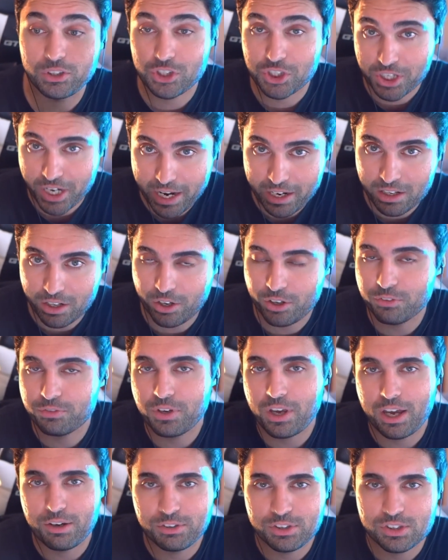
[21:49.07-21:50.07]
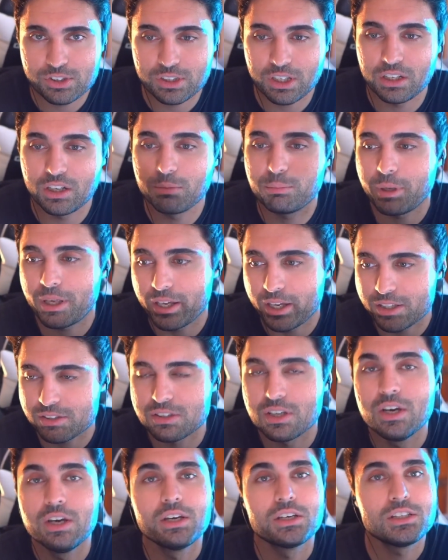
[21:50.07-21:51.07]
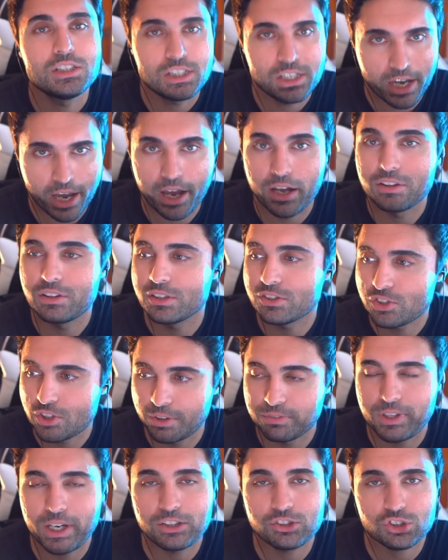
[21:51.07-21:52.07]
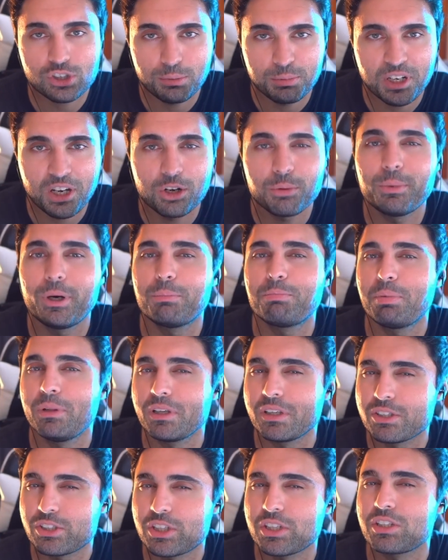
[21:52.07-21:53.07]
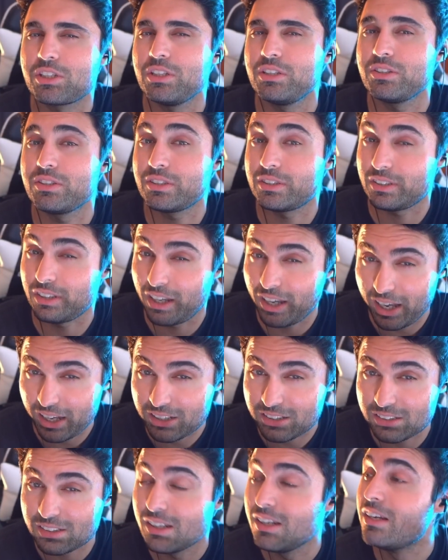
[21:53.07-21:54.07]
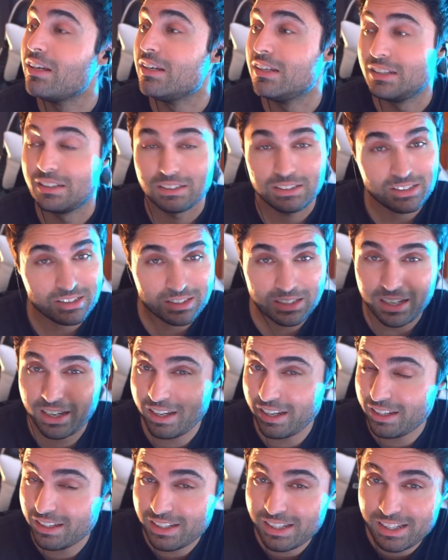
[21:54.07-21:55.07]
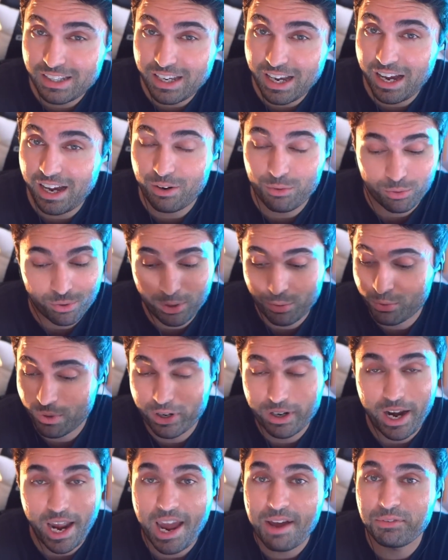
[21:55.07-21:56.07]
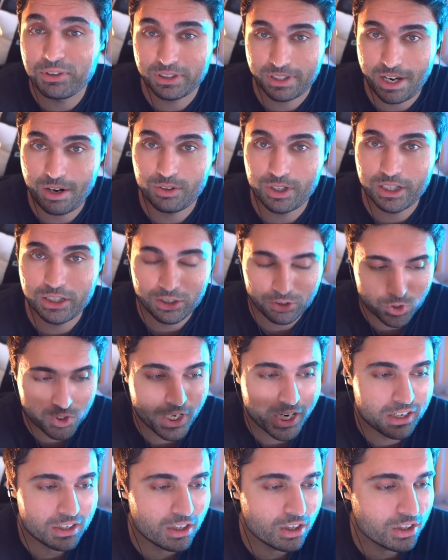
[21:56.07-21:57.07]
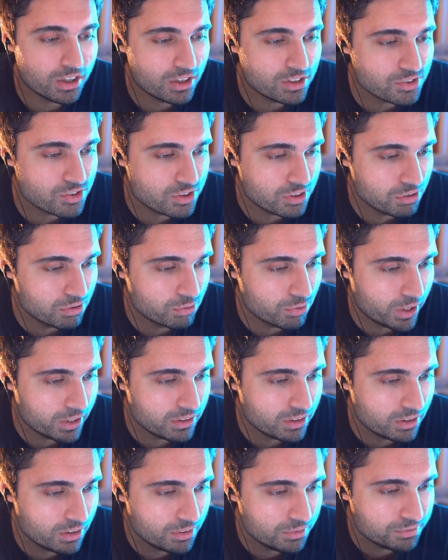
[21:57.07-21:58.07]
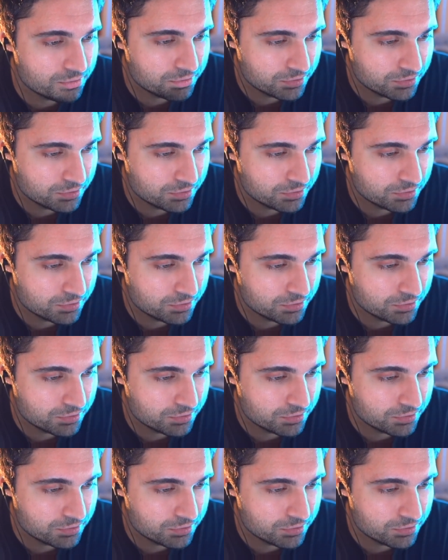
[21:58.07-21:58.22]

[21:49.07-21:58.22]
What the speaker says: Check it out if you haven't seen it, because, yeah, the stuff that is coming out about PlayStation 6, yeah, we're having that right now. Check it out, and I'll see you right there.